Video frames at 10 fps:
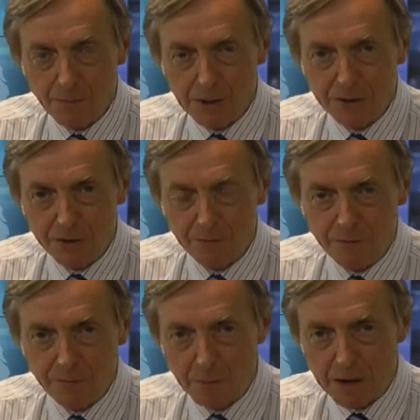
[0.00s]
piece of
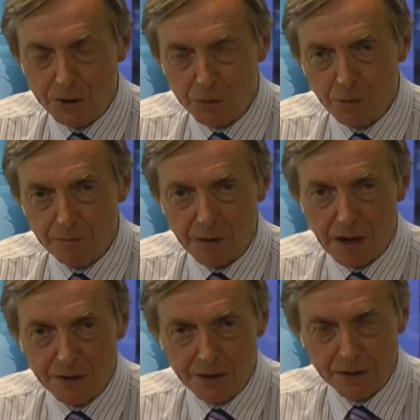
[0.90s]
information we've
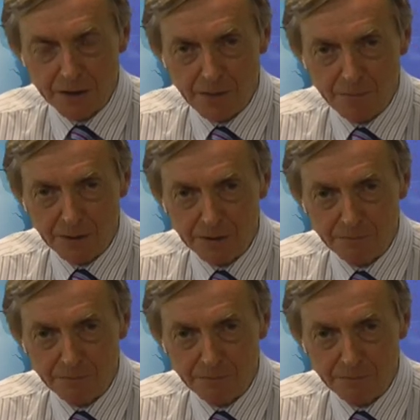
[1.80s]
had is an